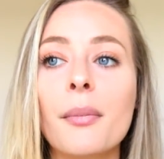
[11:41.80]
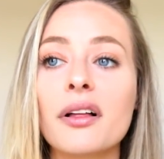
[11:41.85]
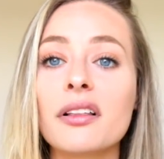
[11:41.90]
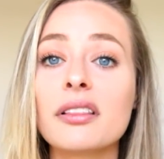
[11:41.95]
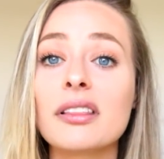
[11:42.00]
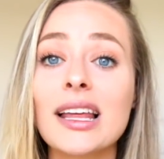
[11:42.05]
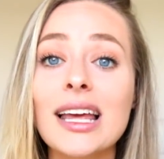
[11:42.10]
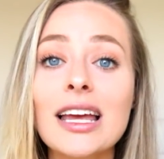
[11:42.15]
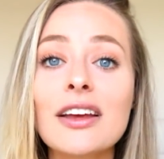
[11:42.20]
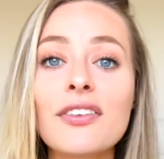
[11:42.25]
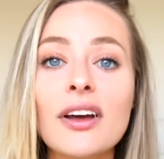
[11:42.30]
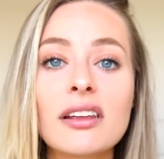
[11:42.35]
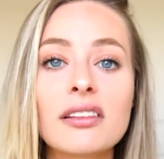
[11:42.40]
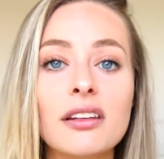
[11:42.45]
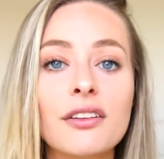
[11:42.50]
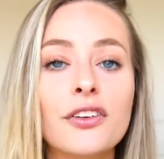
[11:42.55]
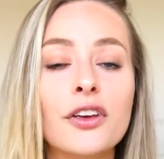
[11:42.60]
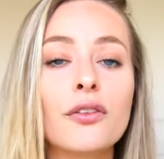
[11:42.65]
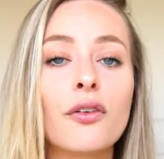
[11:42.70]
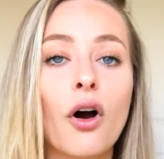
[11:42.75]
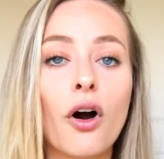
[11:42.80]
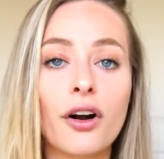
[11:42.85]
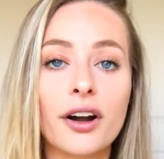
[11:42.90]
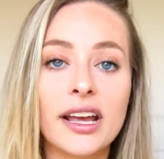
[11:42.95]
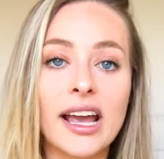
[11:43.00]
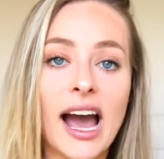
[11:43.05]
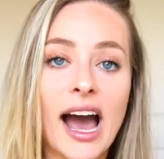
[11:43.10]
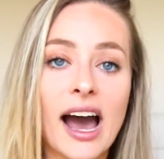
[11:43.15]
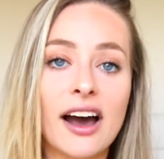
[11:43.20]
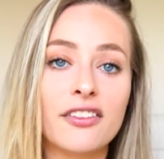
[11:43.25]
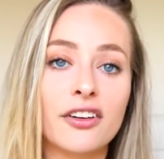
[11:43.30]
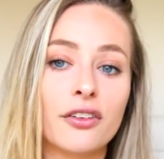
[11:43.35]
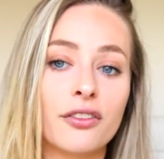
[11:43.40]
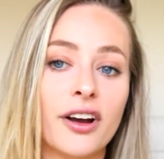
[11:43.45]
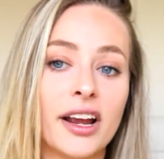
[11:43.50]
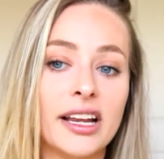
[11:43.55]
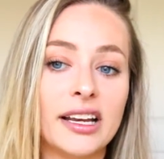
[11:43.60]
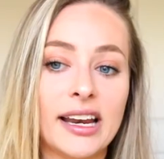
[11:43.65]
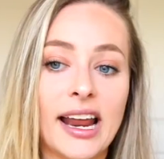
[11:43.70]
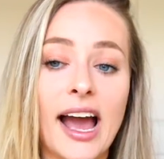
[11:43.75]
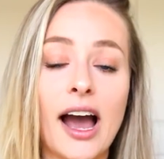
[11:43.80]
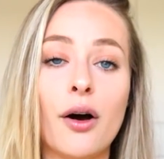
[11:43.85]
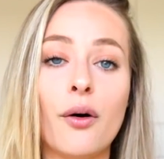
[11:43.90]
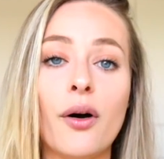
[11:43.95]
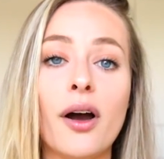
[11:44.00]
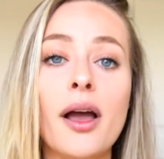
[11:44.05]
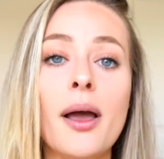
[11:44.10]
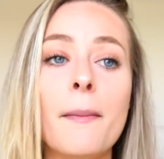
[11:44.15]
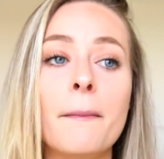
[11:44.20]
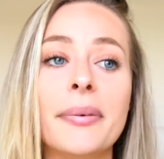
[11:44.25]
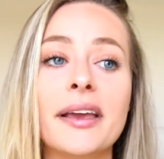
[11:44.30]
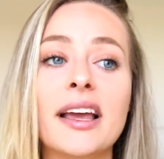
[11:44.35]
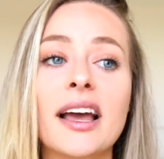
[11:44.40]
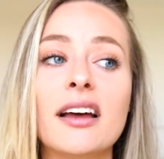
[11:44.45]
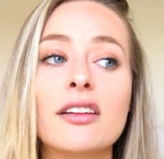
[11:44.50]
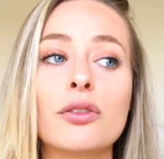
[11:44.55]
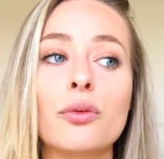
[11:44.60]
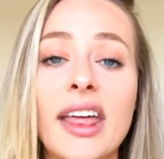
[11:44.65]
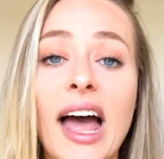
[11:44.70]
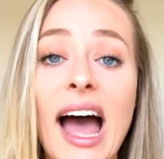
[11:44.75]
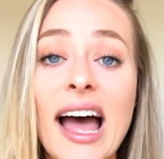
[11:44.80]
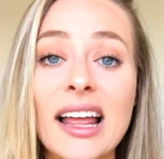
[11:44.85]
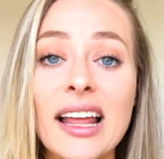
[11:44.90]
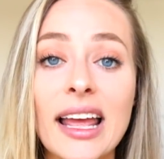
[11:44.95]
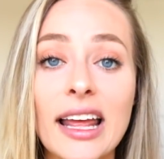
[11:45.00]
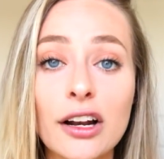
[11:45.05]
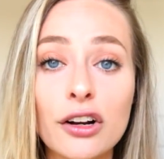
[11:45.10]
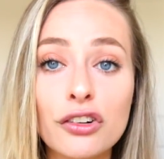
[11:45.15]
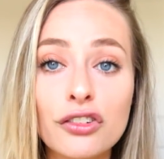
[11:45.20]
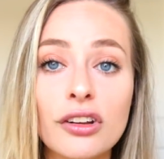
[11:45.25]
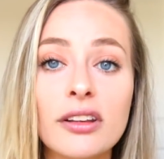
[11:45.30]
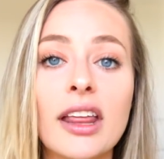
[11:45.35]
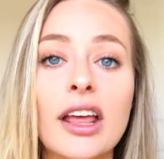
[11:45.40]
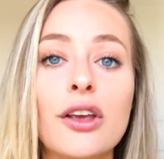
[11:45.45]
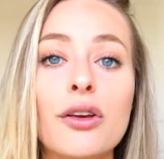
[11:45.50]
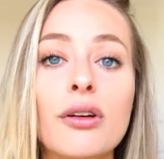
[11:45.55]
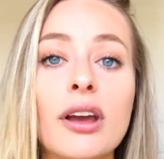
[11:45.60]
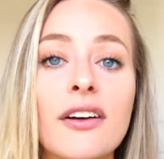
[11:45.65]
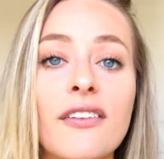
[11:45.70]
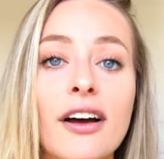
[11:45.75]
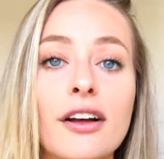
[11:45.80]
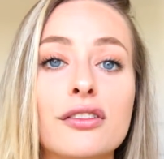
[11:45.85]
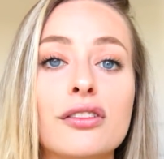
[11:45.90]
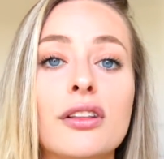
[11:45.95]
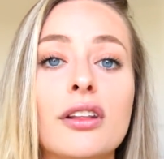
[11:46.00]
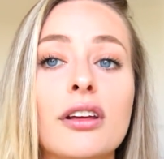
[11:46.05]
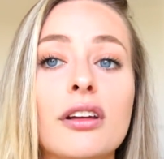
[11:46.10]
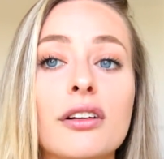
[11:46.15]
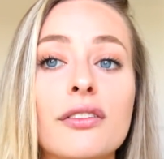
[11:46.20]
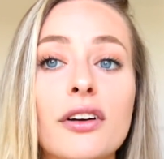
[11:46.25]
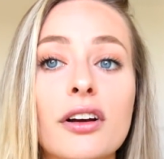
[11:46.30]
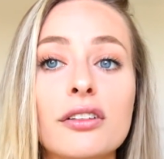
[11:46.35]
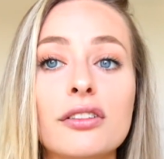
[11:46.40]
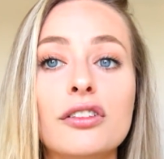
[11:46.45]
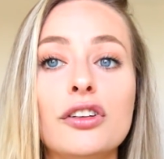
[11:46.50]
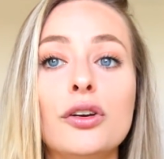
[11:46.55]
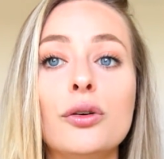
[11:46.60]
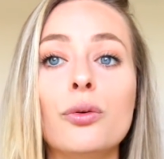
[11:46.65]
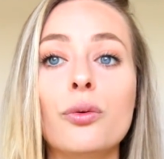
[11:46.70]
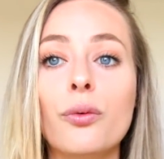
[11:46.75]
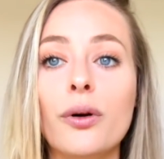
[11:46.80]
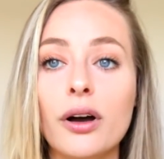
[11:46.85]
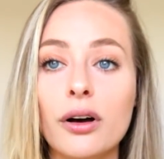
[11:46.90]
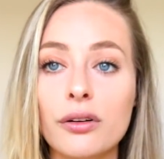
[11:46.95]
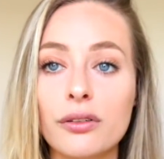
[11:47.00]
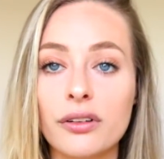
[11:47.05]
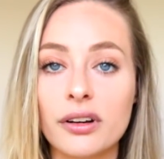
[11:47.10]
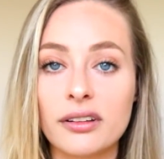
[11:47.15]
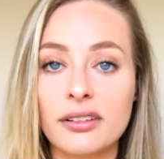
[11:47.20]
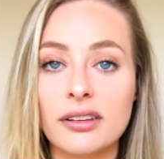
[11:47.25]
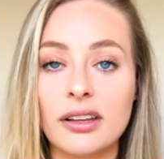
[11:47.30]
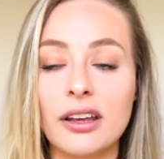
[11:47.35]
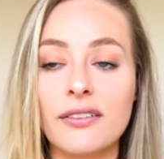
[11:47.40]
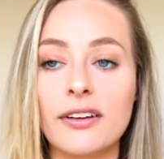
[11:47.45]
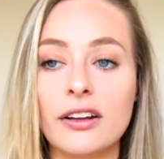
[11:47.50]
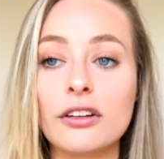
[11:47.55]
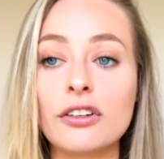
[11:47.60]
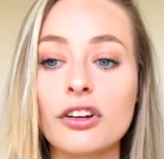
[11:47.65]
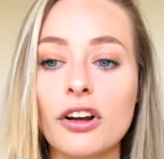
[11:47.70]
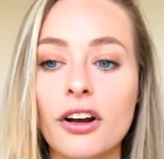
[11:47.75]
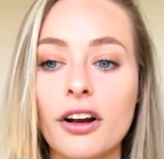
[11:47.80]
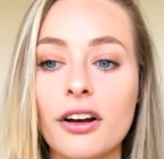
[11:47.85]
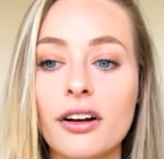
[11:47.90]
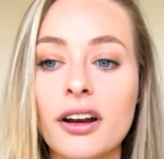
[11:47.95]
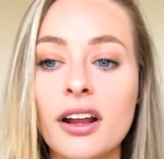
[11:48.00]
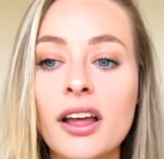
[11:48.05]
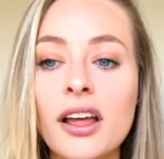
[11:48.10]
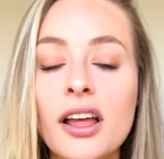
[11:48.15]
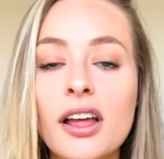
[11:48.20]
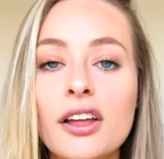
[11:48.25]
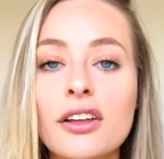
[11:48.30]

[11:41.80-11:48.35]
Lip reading: live as if you already have it right now, because that energy that you give out to the universe, you will receive in turn.